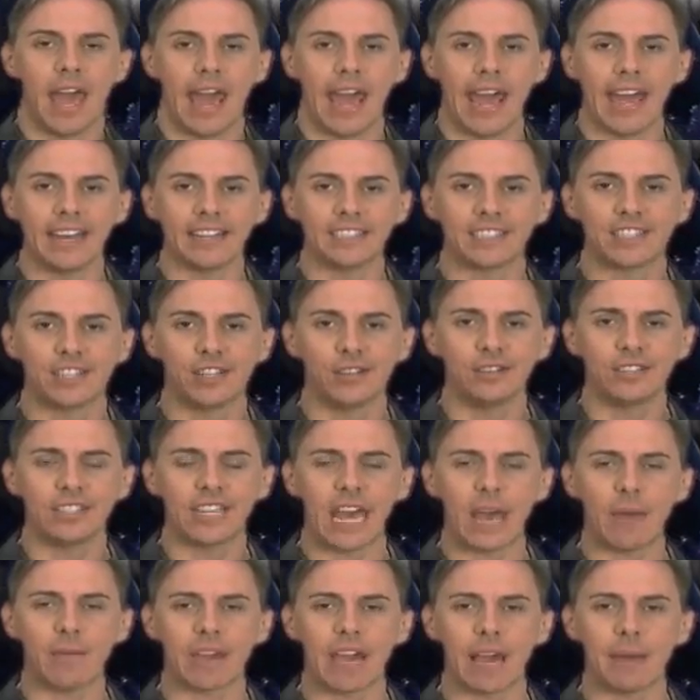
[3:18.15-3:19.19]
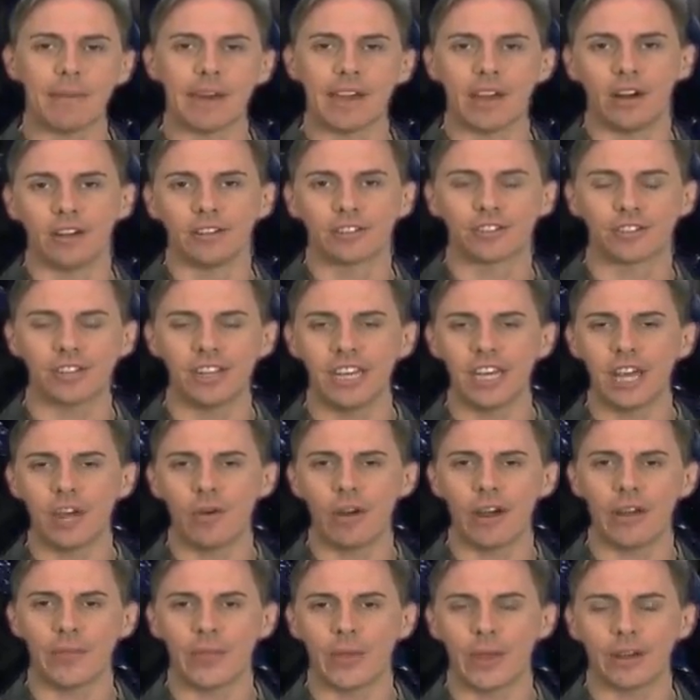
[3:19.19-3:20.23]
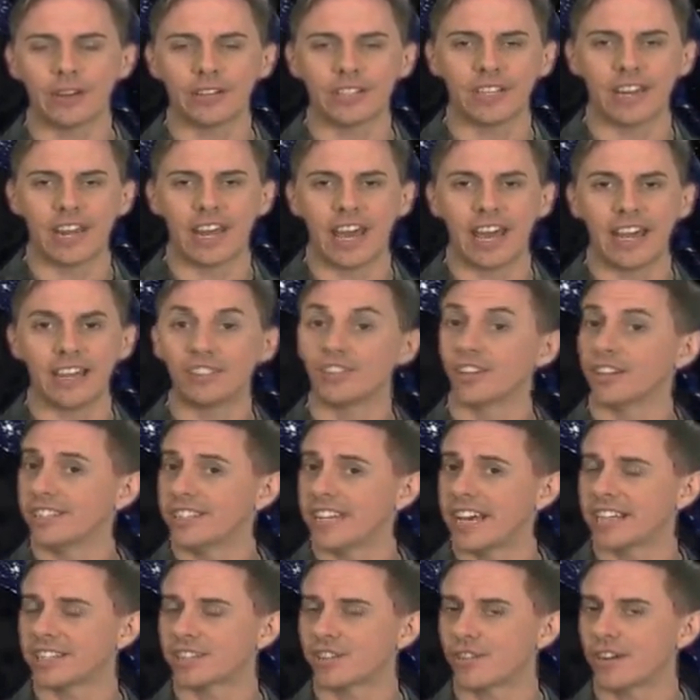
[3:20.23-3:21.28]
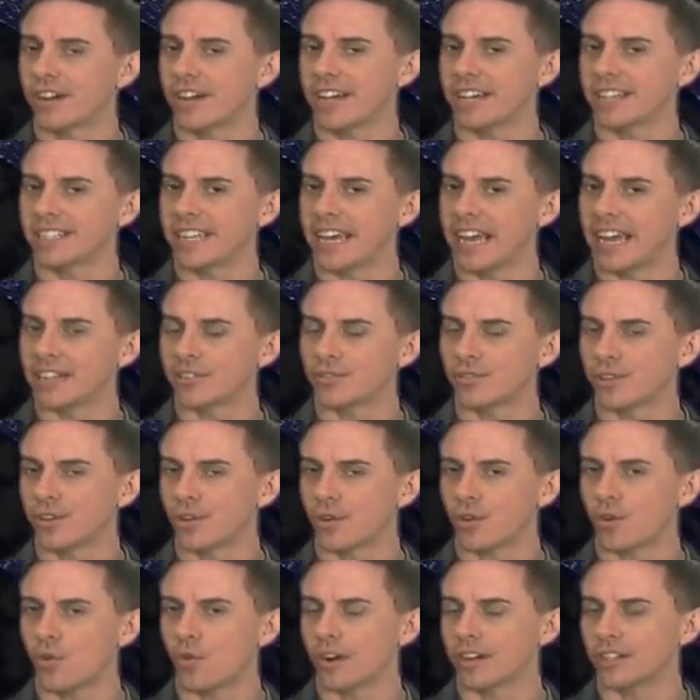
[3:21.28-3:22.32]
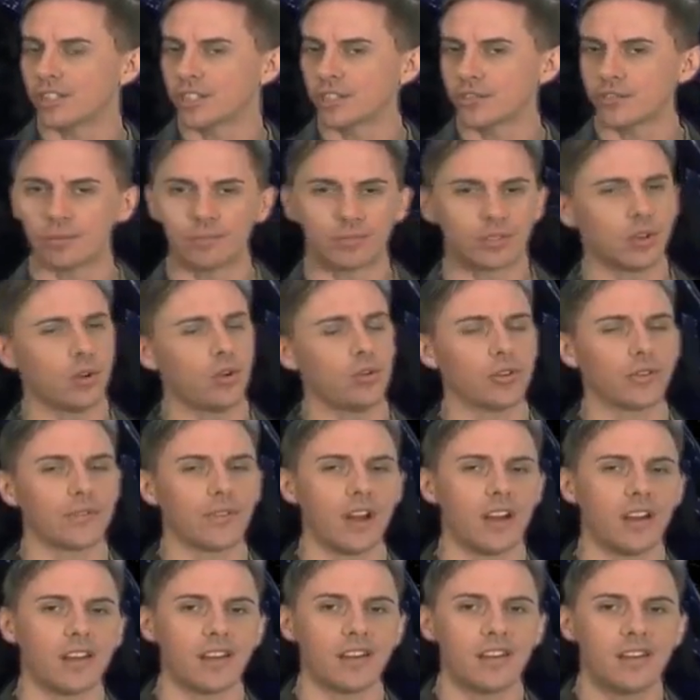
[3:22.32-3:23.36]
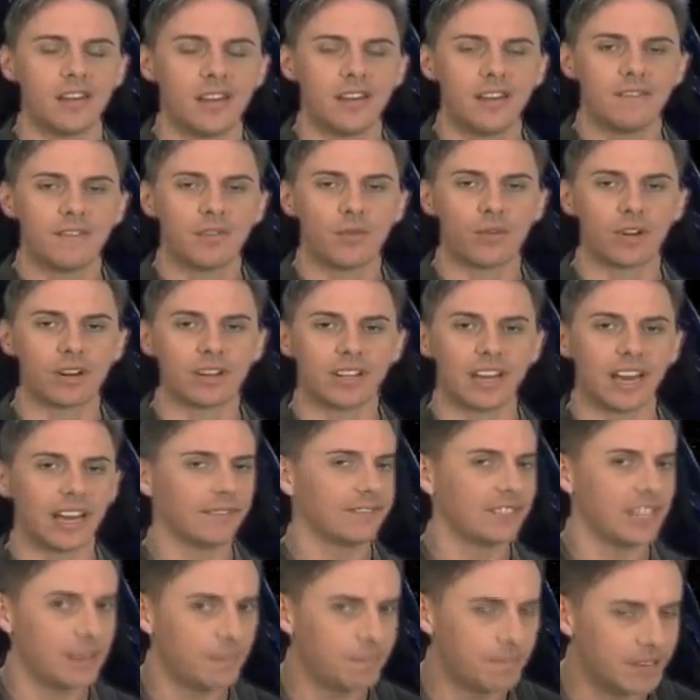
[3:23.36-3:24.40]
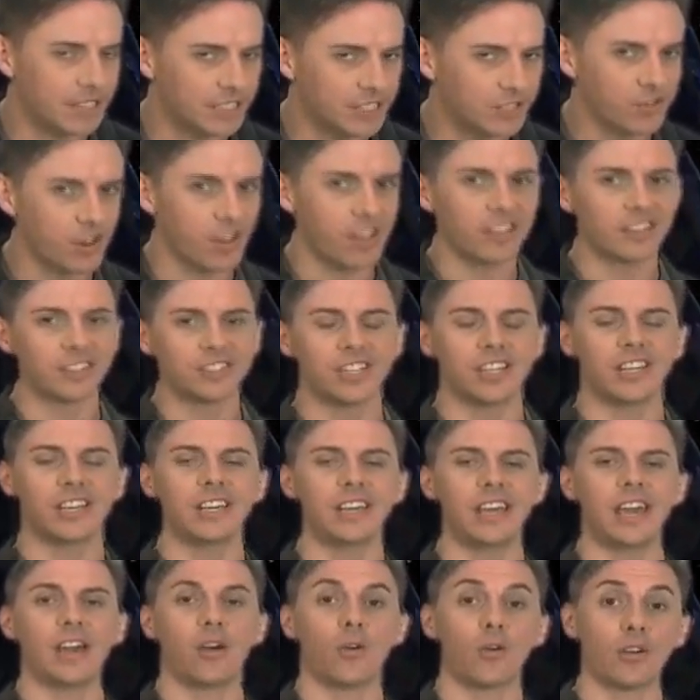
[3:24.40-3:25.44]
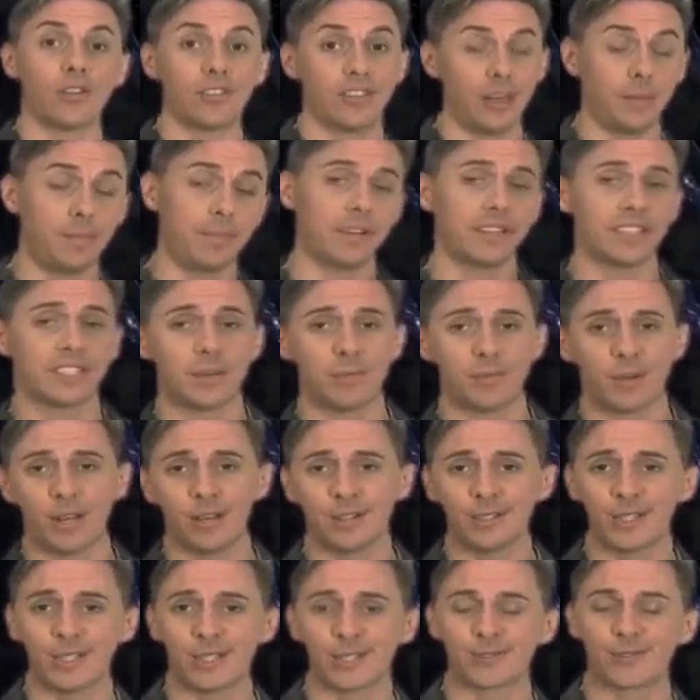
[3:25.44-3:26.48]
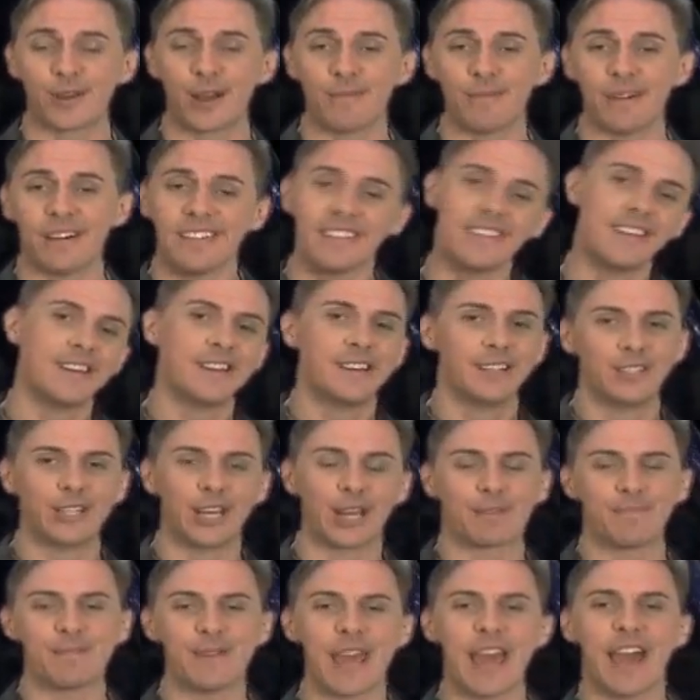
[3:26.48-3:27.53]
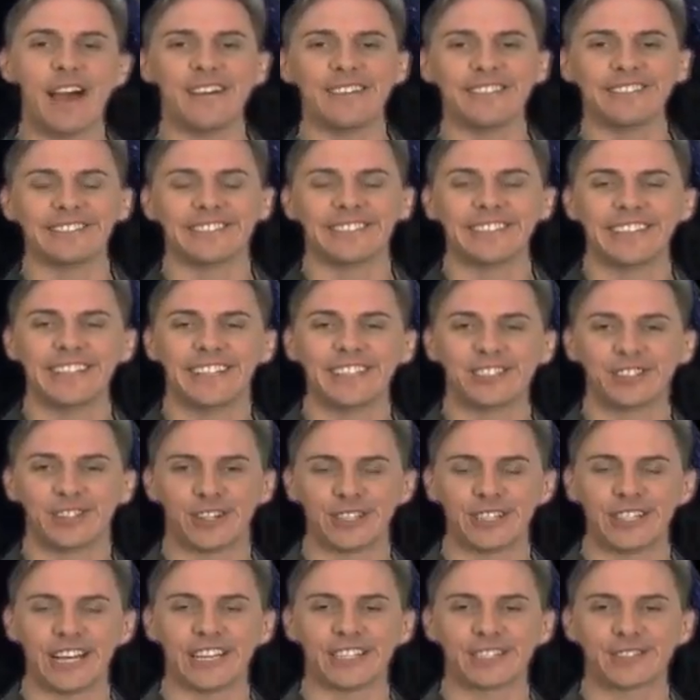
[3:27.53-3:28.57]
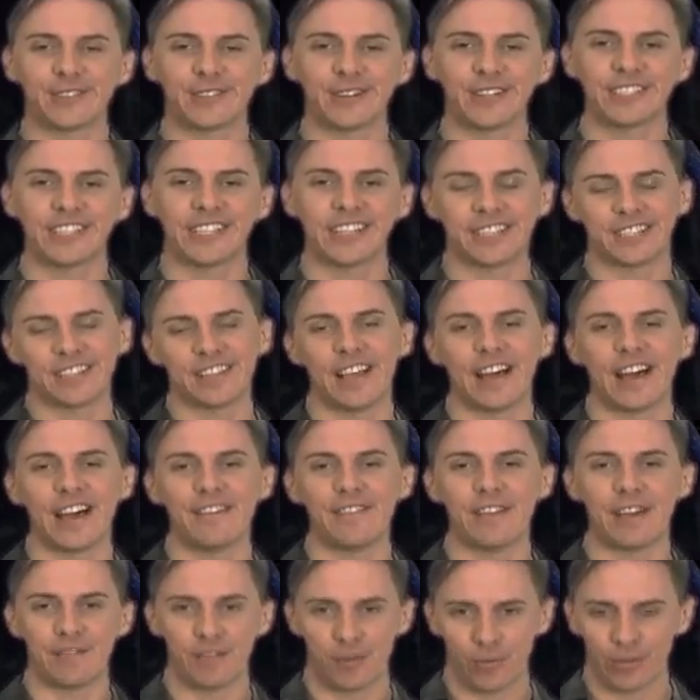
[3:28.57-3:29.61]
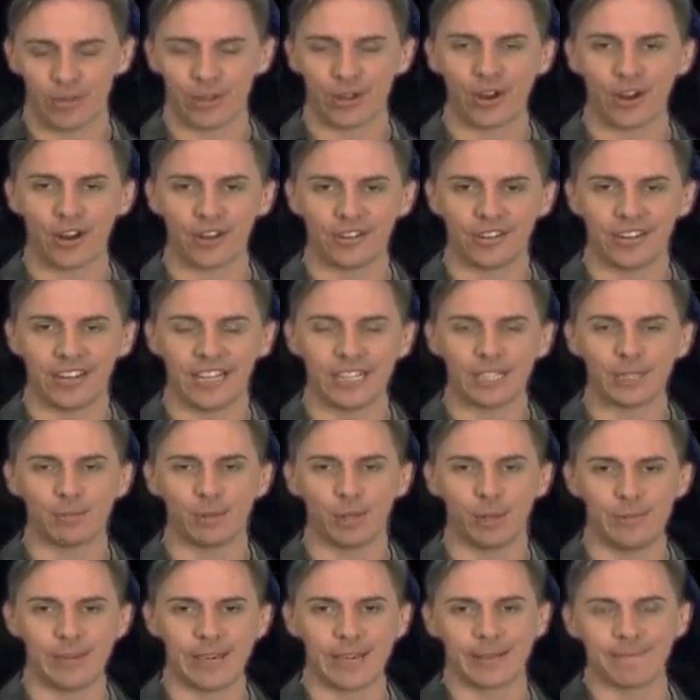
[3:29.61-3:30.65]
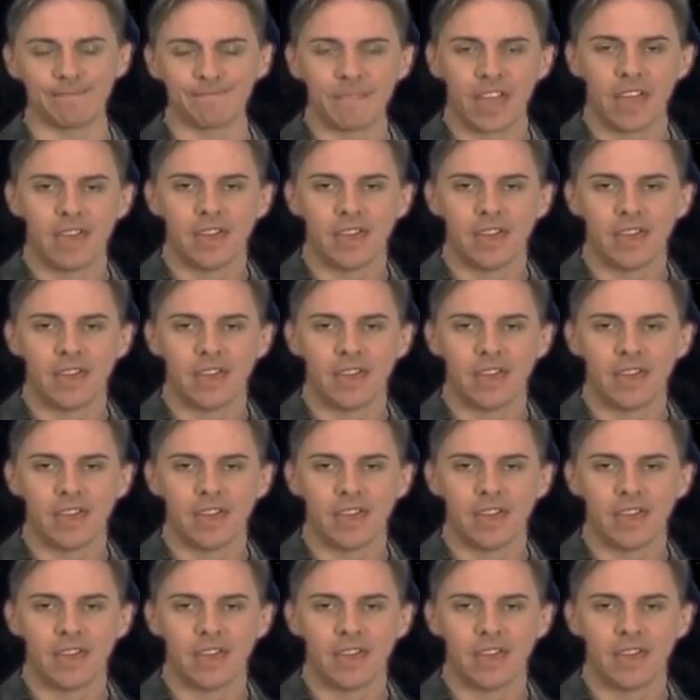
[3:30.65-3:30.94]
And it's Tuesday. We got my alter ego out there today. Just Ask Chris, answering your questions from Soul Nirvana. If you want to dive deep in astrology or deep into someone else's drama, check me out. It's Just Ask Chris, and it's live everywhere the garden is blooming.